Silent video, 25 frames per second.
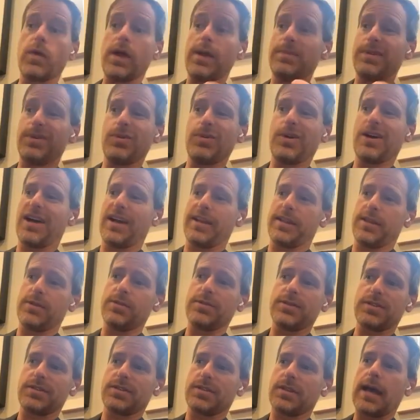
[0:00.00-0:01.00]
web UI
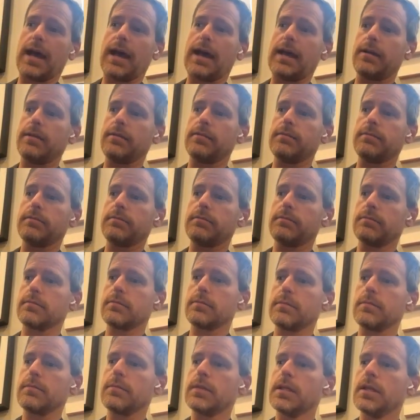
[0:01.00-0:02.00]
uses that.
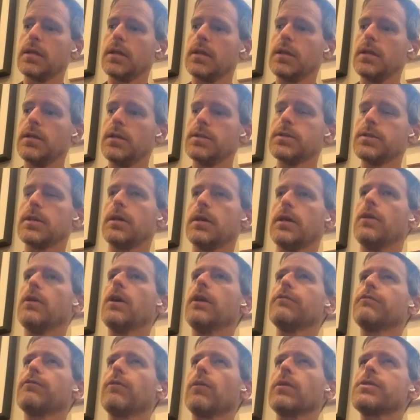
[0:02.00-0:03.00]
So
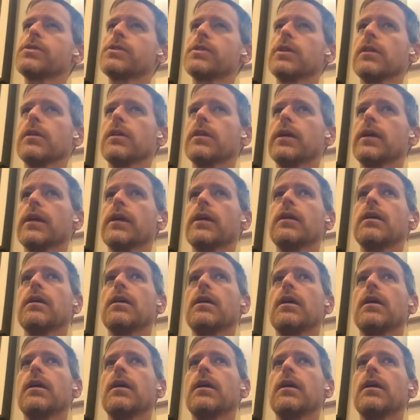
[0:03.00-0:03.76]
unfortunately,